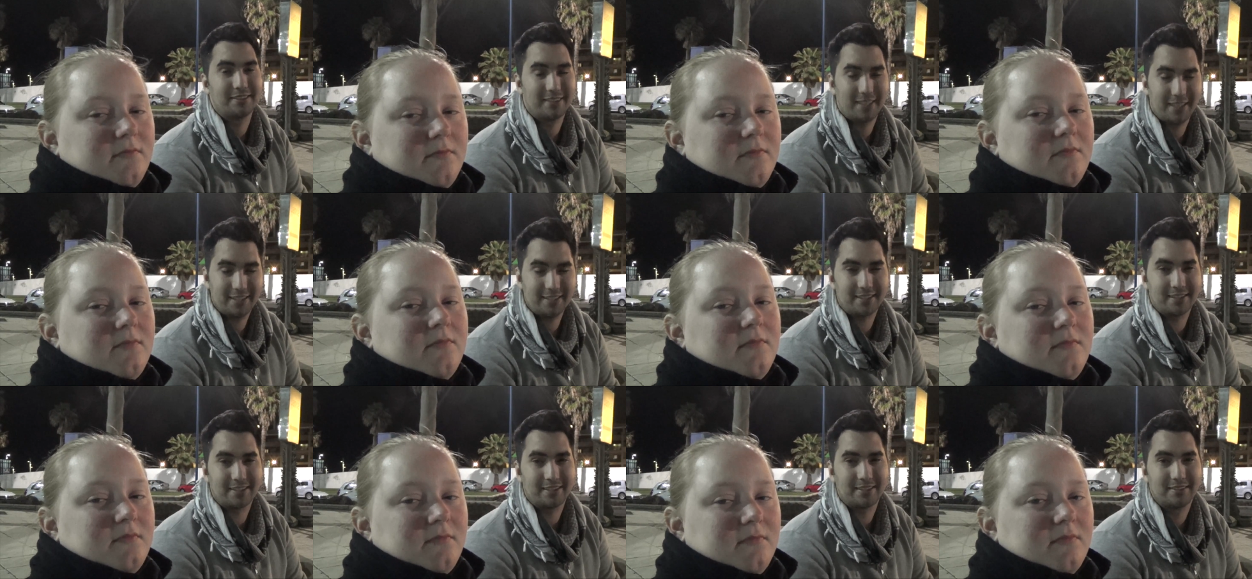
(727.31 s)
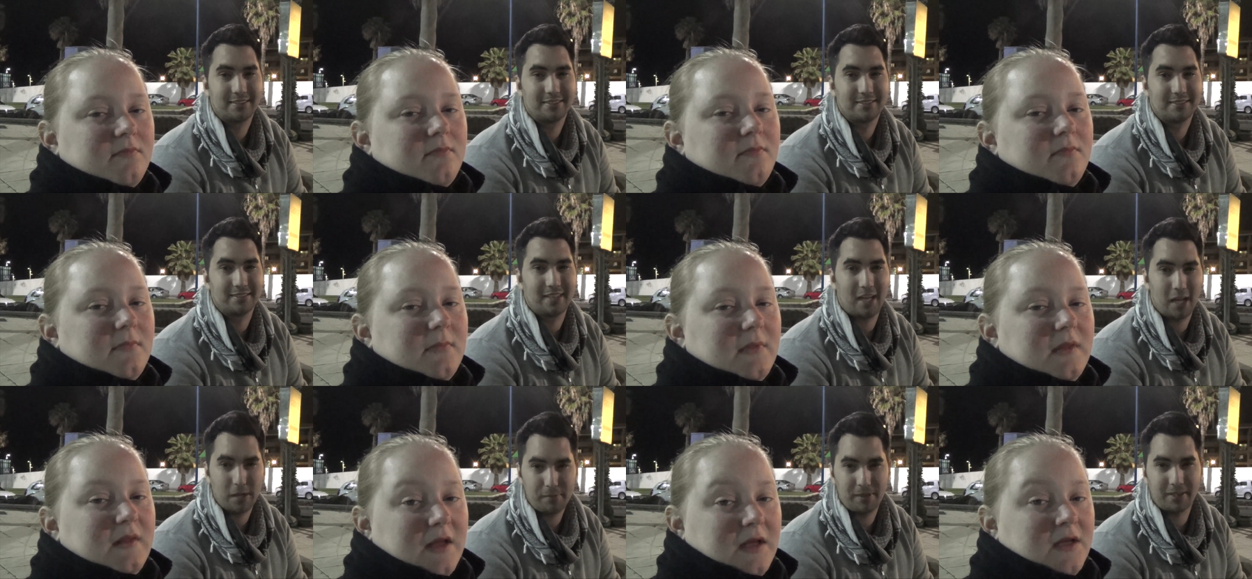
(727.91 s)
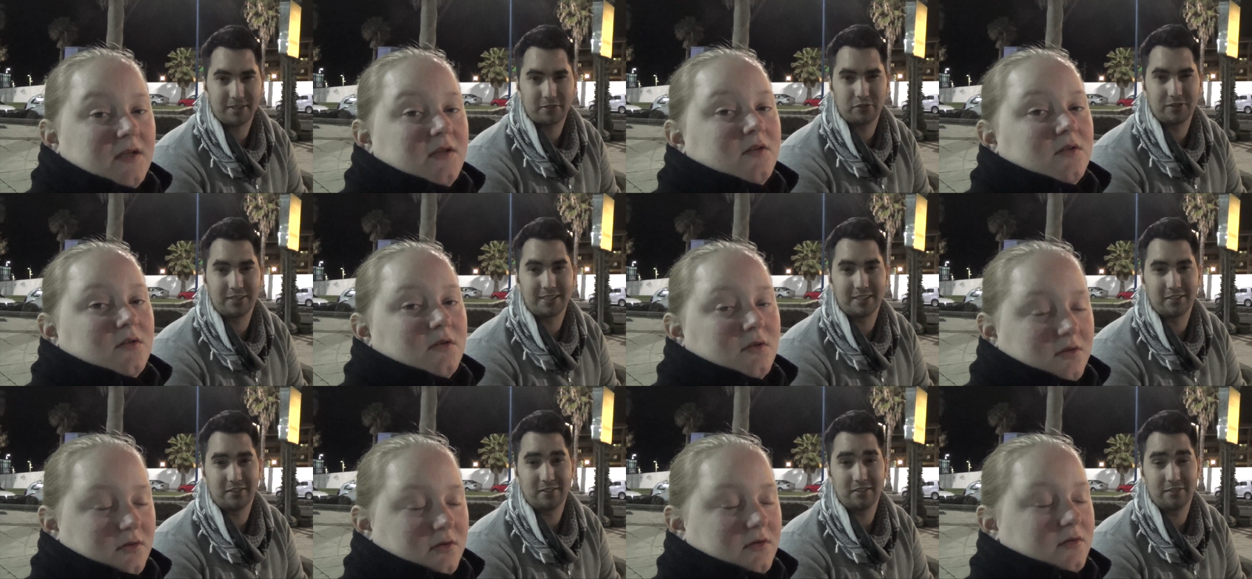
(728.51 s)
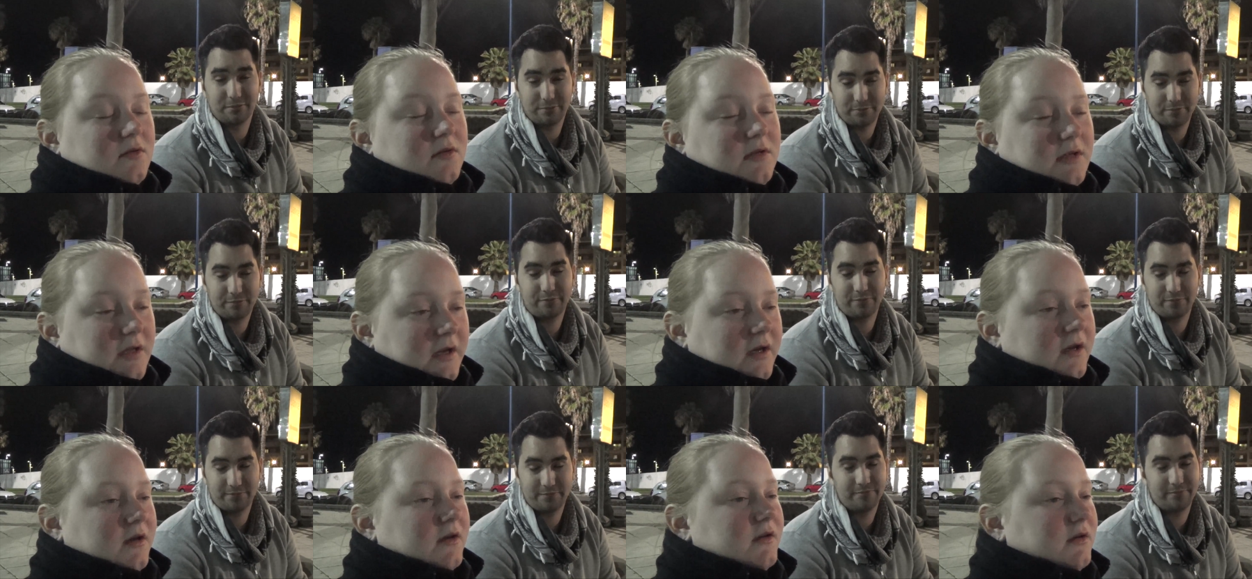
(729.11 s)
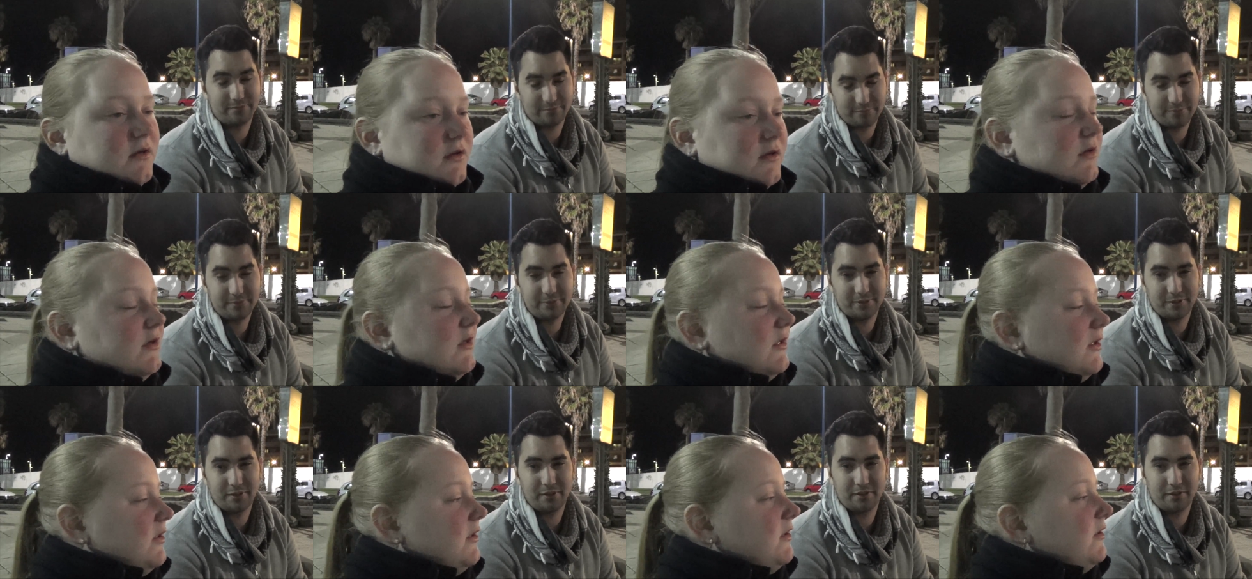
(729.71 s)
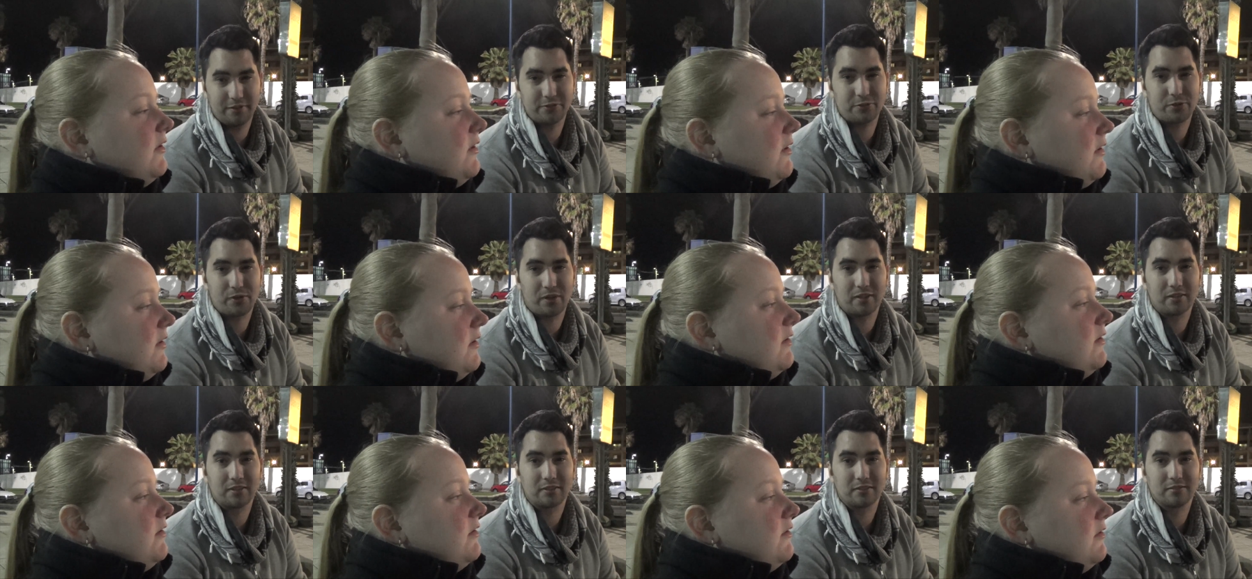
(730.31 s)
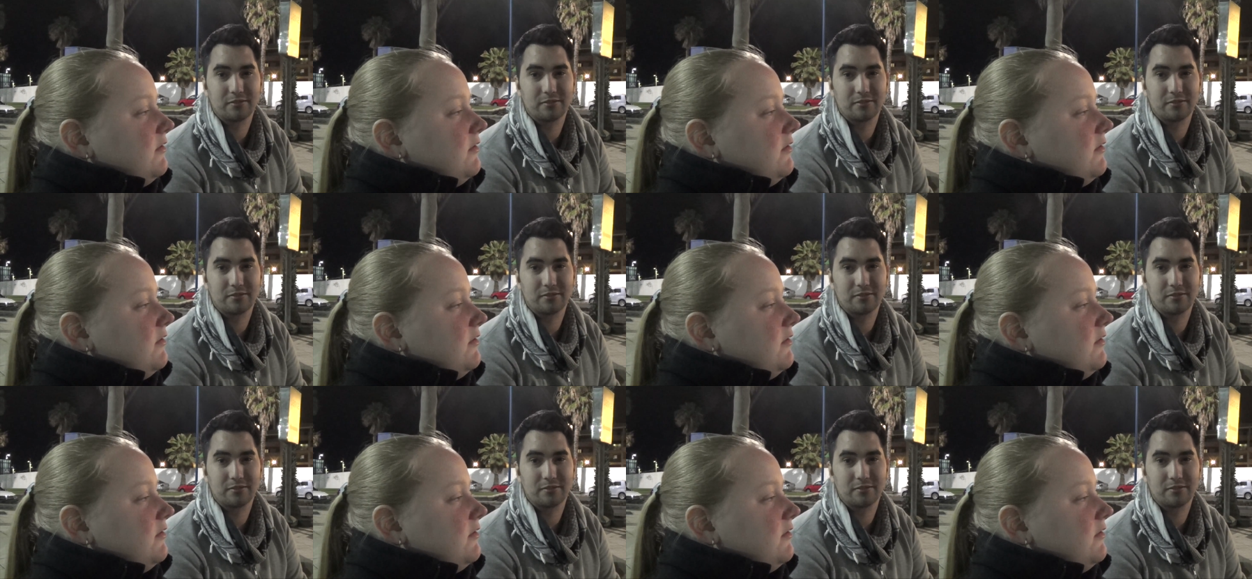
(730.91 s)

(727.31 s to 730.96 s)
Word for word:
Speaker 1: Then I then you're yeah. Strong